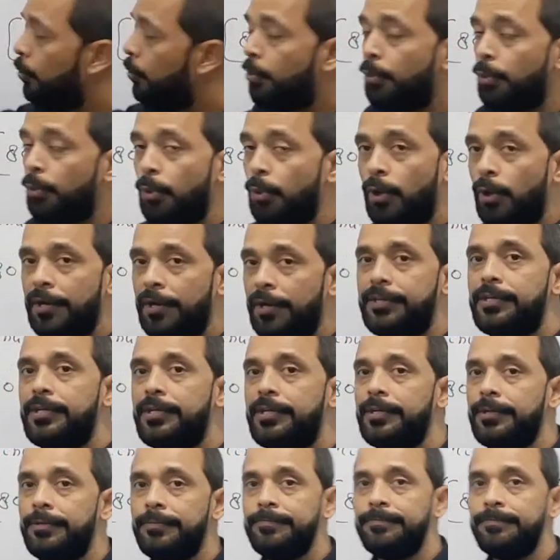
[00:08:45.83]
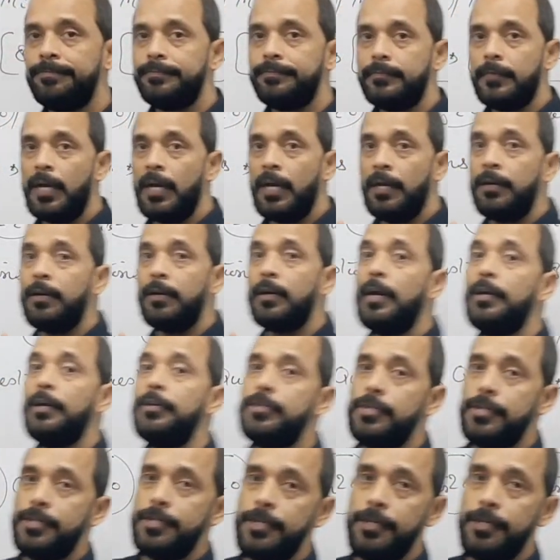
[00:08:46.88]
not, I write it